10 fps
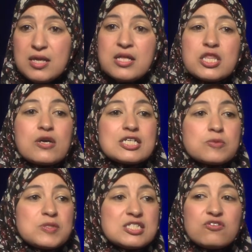There are
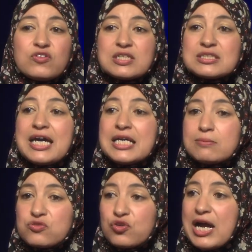specific
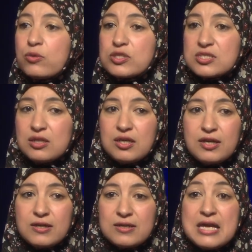times for our
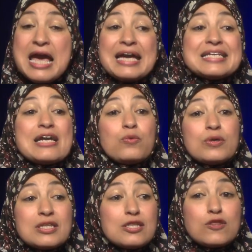salah, and yet
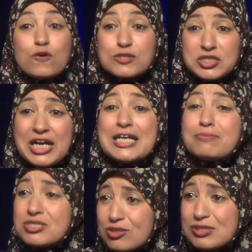within those
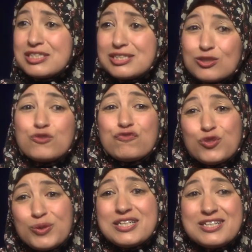times there is still
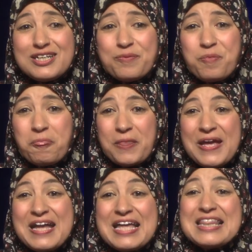fluidity.
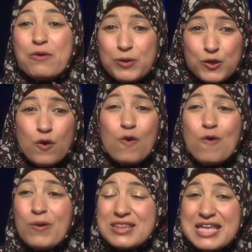That we
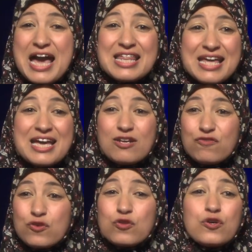know when the adhan
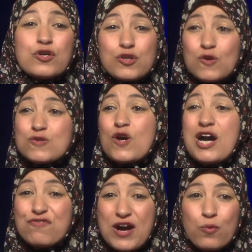for dhuhr goes
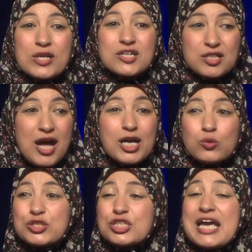off at one o'clock,
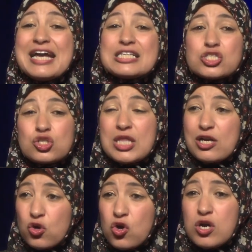we should answer
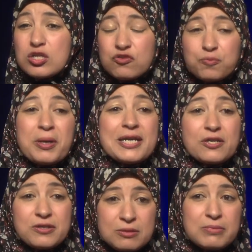that call of
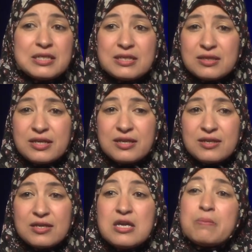prayer immediately.
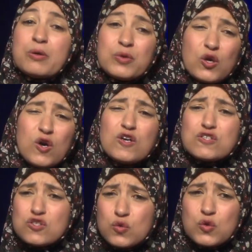But we
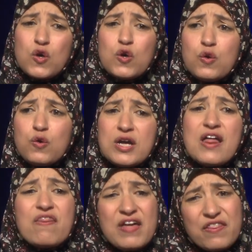also know
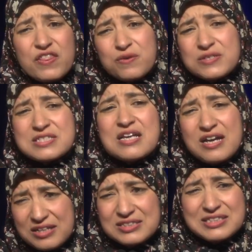that there is
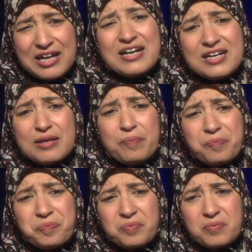
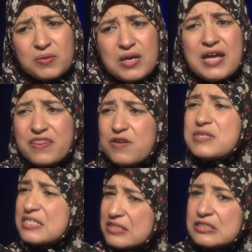time, and there
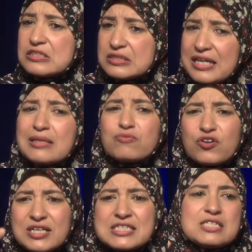is a little time for
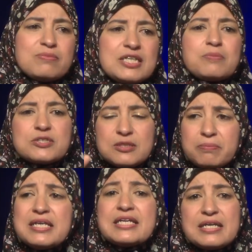us to be able to
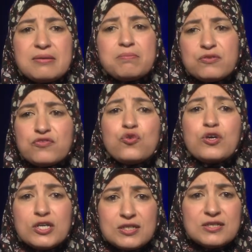make it
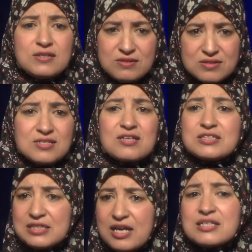before
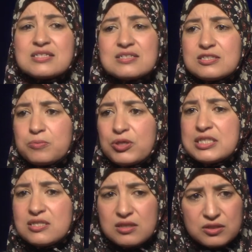salat al-asr to pray
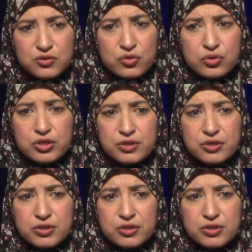salat al-dhuhr.